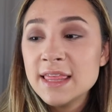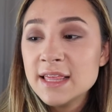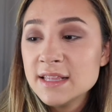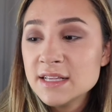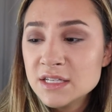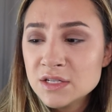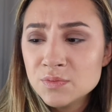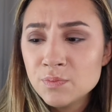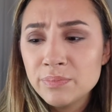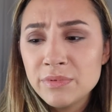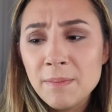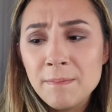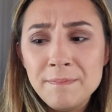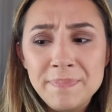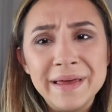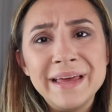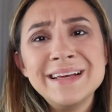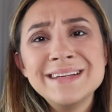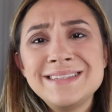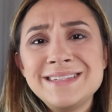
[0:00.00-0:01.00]
think this is the
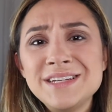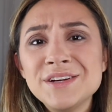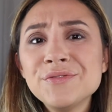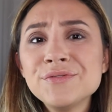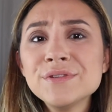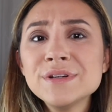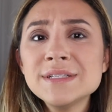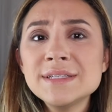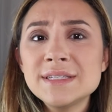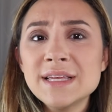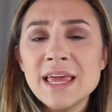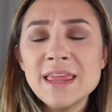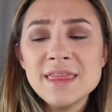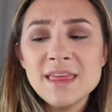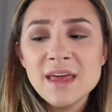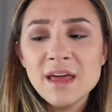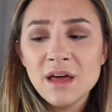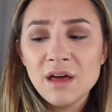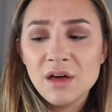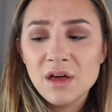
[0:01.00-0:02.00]
biggest difference, I
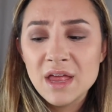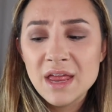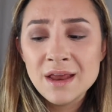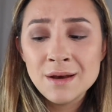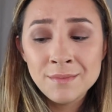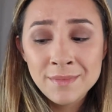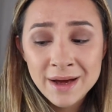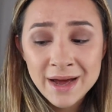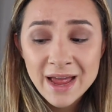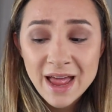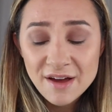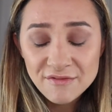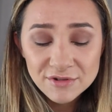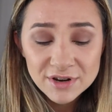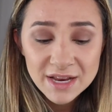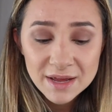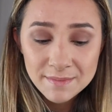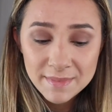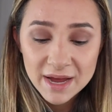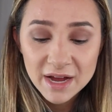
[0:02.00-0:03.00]
think, in my
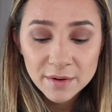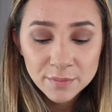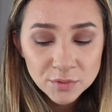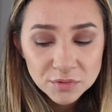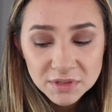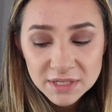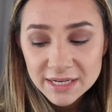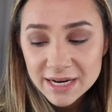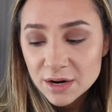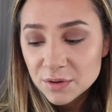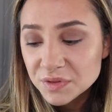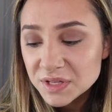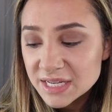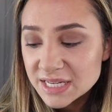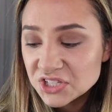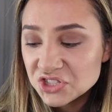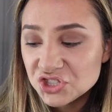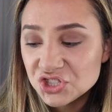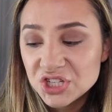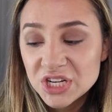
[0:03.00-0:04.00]
everyday makeup routine. I don't think
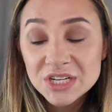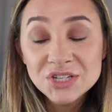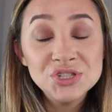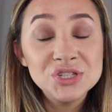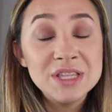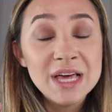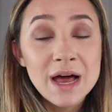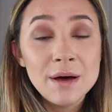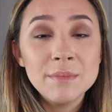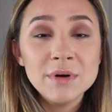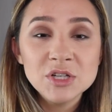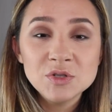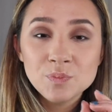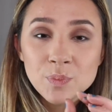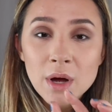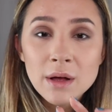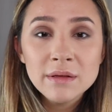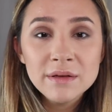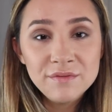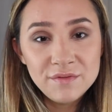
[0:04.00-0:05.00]
it's changed that much,
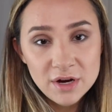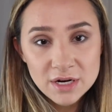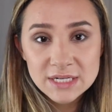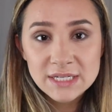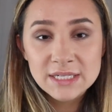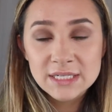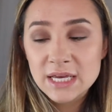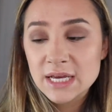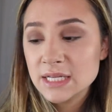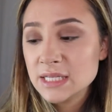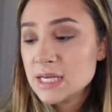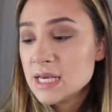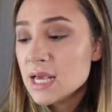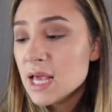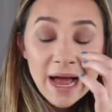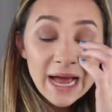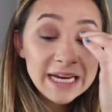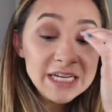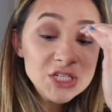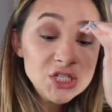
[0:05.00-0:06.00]
probably very slightly.
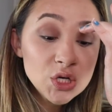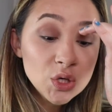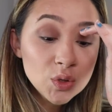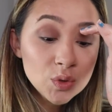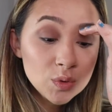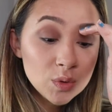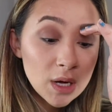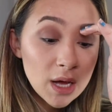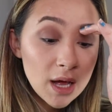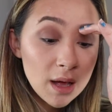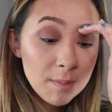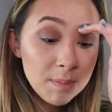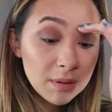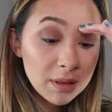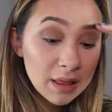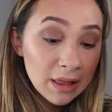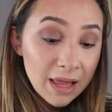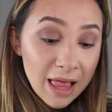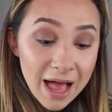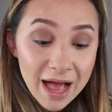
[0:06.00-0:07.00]
I don't
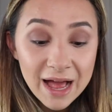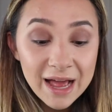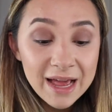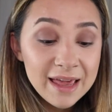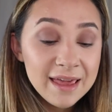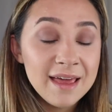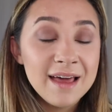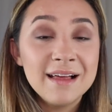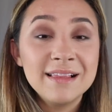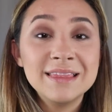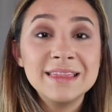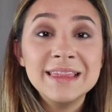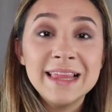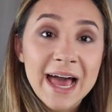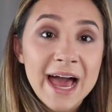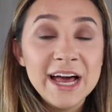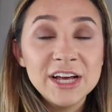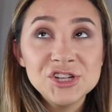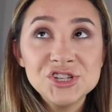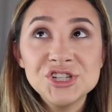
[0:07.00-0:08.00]
apply
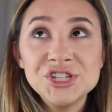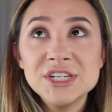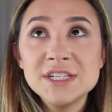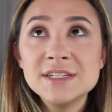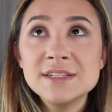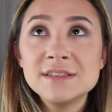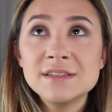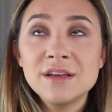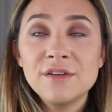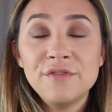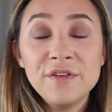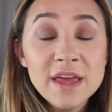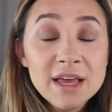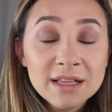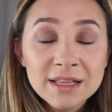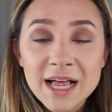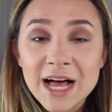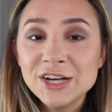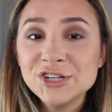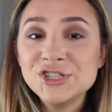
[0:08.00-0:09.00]
lashes, fake
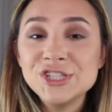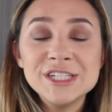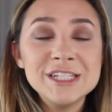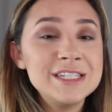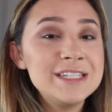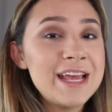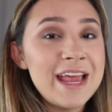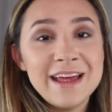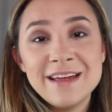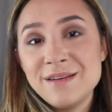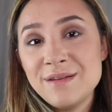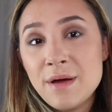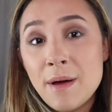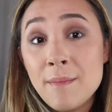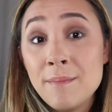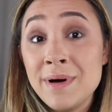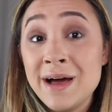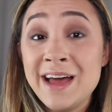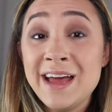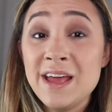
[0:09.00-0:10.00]
lashes, in
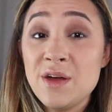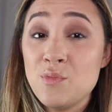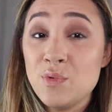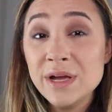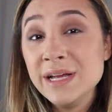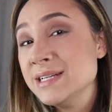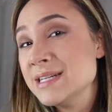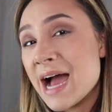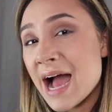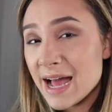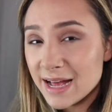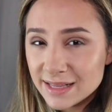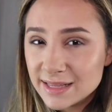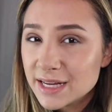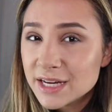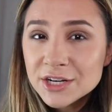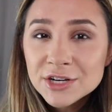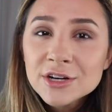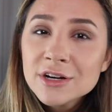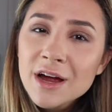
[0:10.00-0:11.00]
my winged
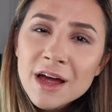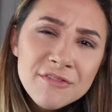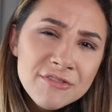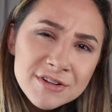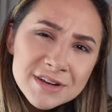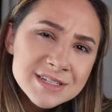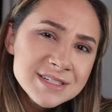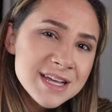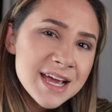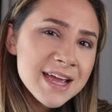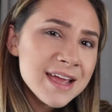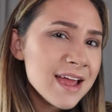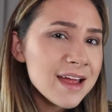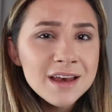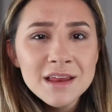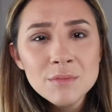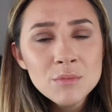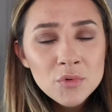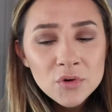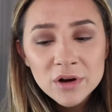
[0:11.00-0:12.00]
eyeliner every day
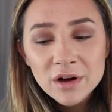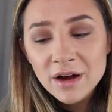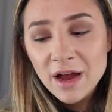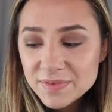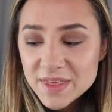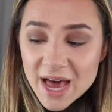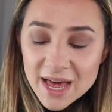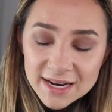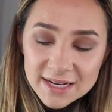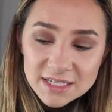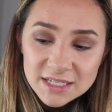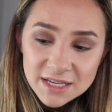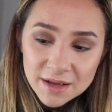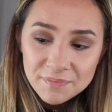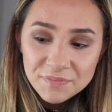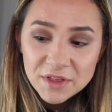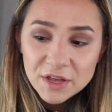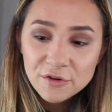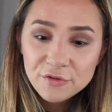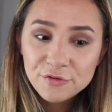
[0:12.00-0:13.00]
anymore. That is
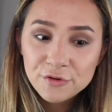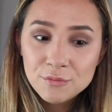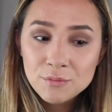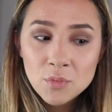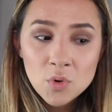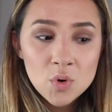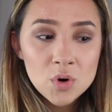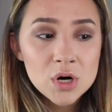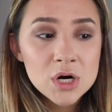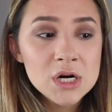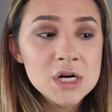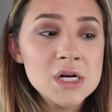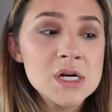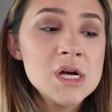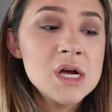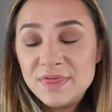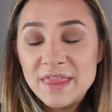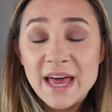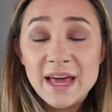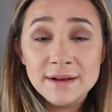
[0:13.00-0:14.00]
something for more
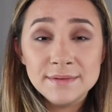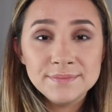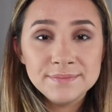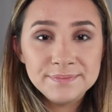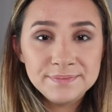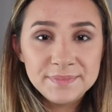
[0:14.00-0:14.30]
that